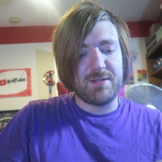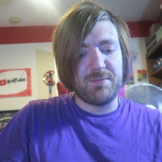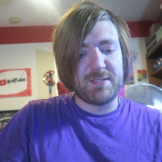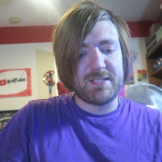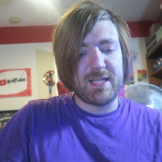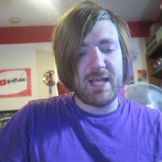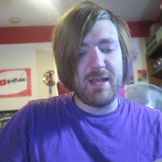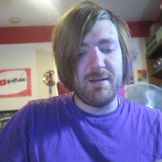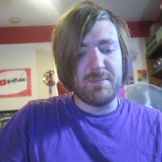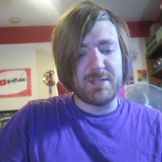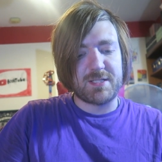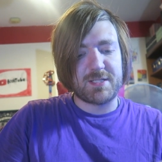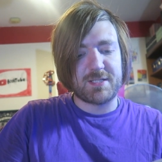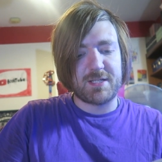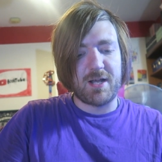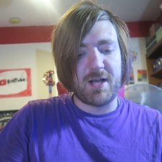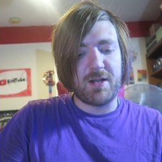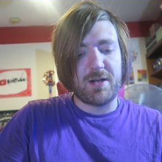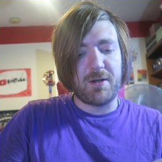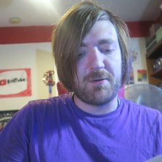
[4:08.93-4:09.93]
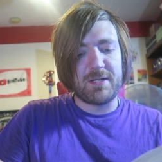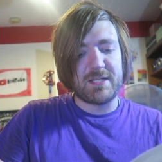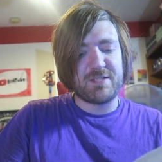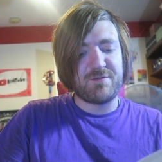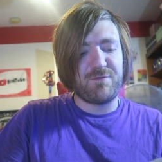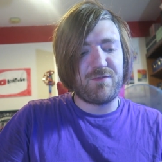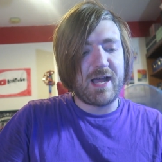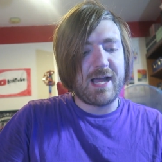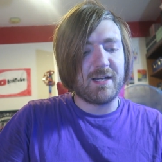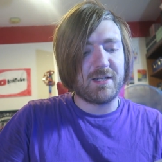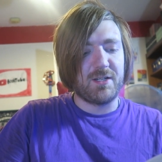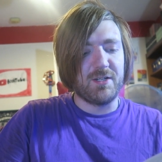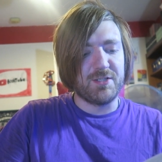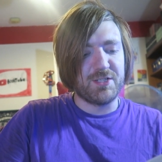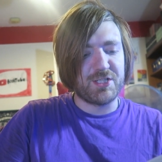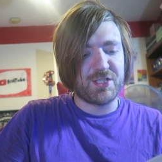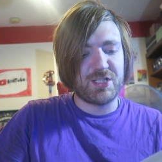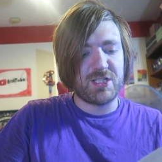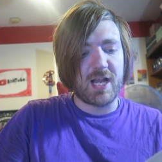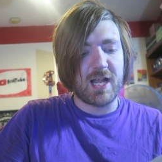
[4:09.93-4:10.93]
It was them that started all this fat
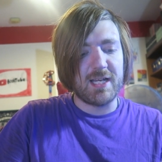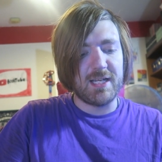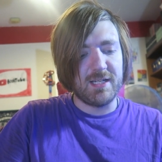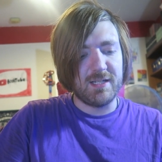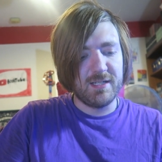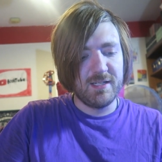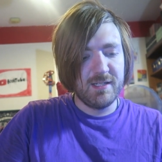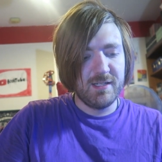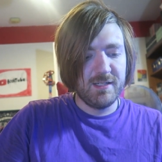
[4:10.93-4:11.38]
cunt shite.